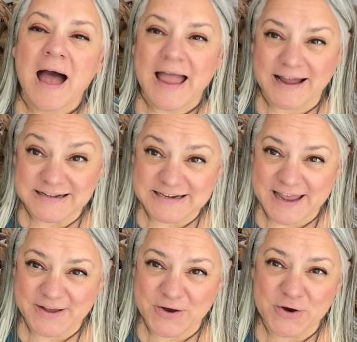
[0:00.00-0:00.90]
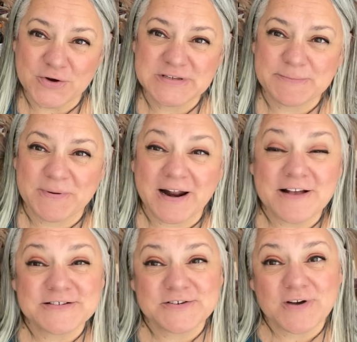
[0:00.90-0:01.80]
I got Diet Cokes, but I
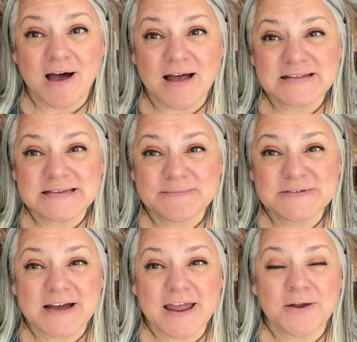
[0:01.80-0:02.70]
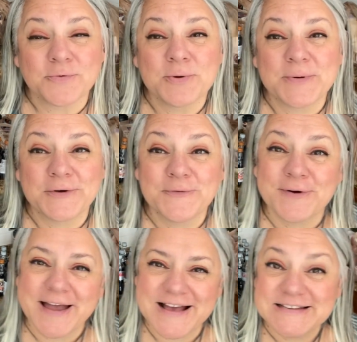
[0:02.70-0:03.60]
also got some Diet Root Beer
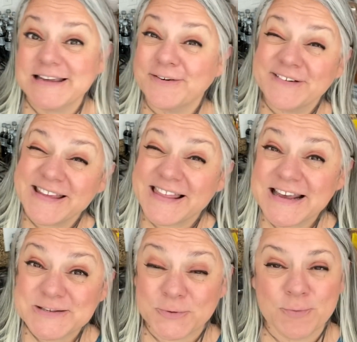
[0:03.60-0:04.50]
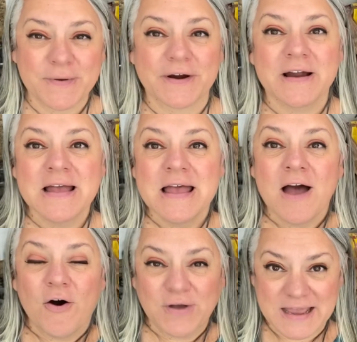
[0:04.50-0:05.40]
for Ez. He really likes root beer.
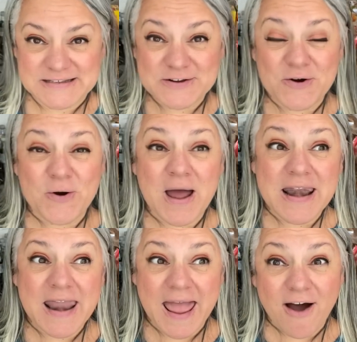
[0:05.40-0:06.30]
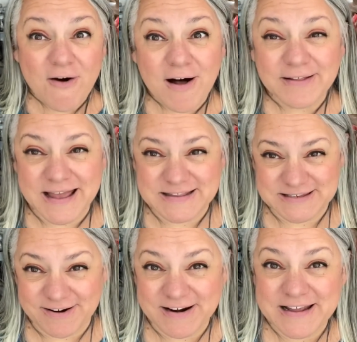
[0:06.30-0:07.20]
Okay, so now I'll get
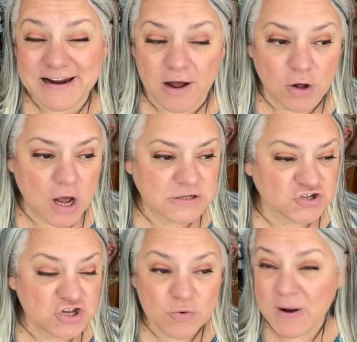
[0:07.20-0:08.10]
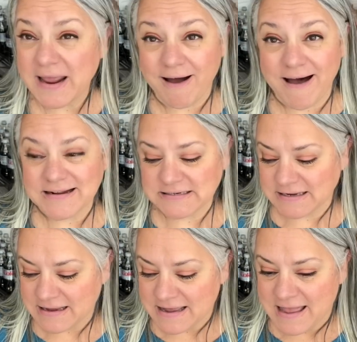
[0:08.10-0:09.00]
started. I'll, I'll show you what I got,
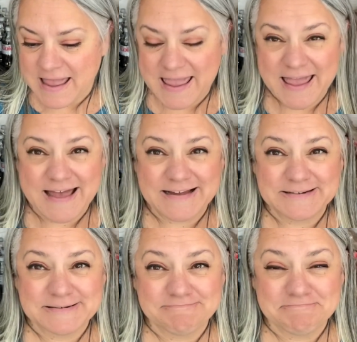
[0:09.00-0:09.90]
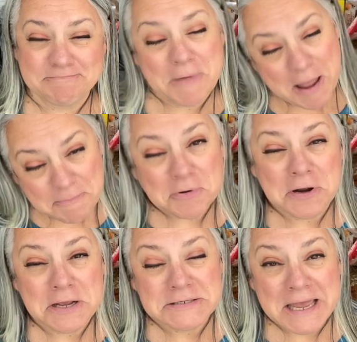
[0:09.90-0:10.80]
and I'm
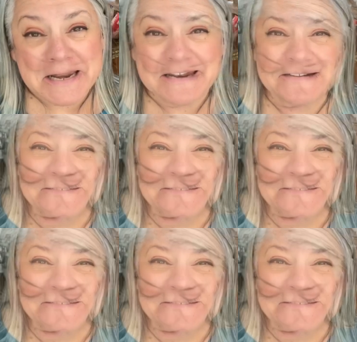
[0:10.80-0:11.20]
pretty excited.